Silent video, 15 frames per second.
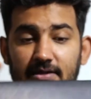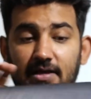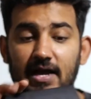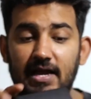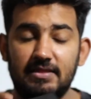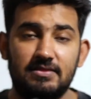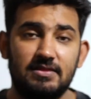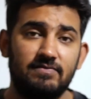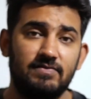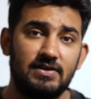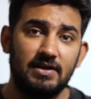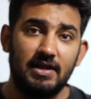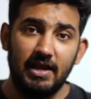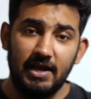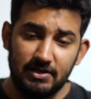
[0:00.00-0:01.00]
i7
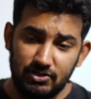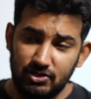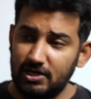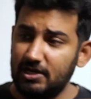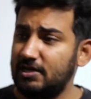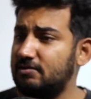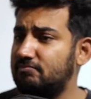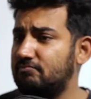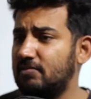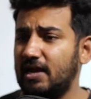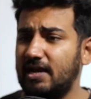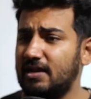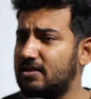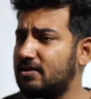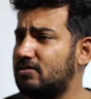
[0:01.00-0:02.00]
8th gen,
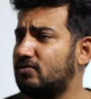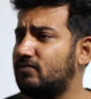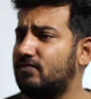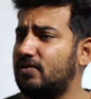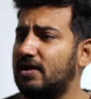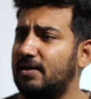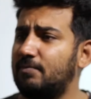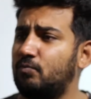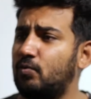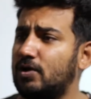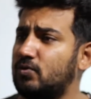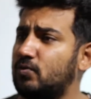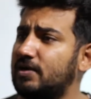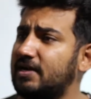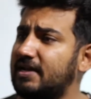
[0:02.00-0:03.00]
8 GB of RAM,
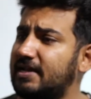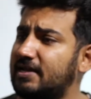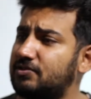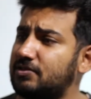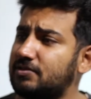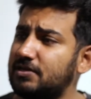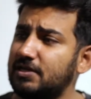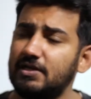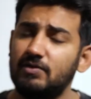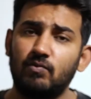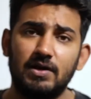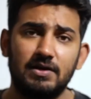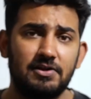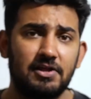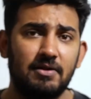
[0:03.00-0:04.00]
128 SSD,
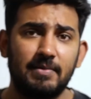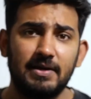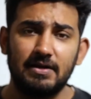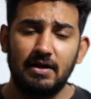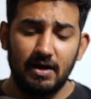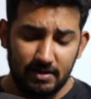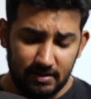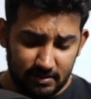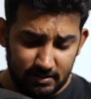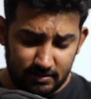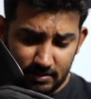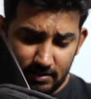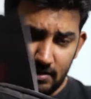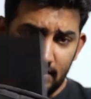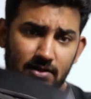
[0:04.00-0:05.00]
1 TB hard disk,
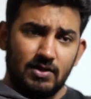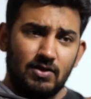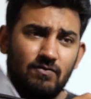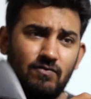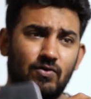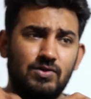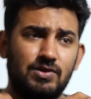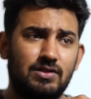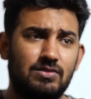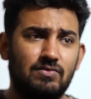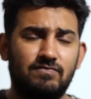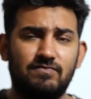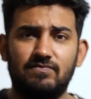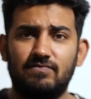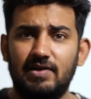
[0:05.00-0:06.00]
4 GB of
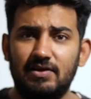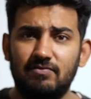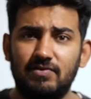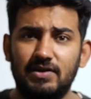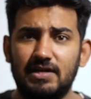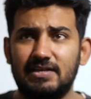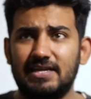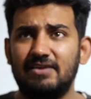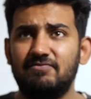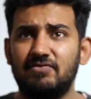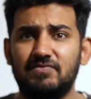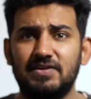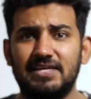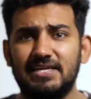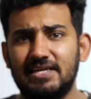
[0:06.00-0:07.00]
NVIDIA
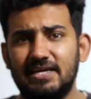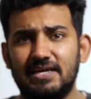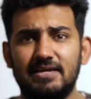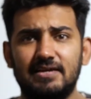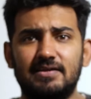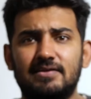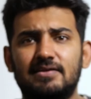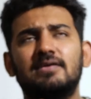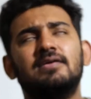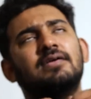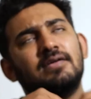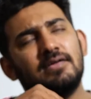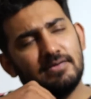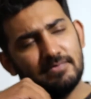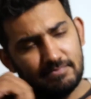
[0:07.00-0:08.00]
1050 Ti.
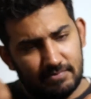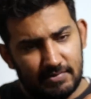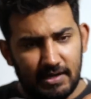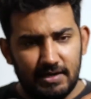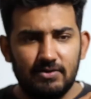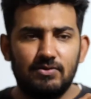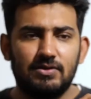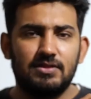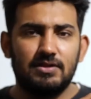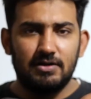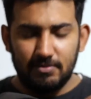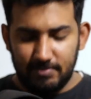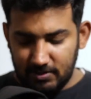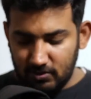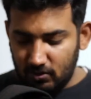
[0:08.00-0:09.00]
I know it's a little
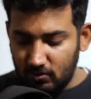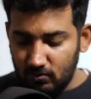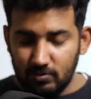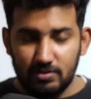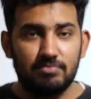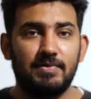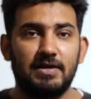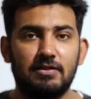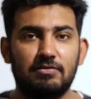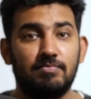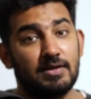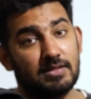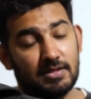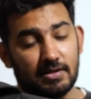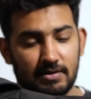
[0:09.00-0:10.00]
bit old specs,
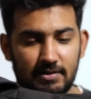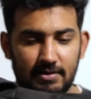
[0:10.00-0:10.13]
but still.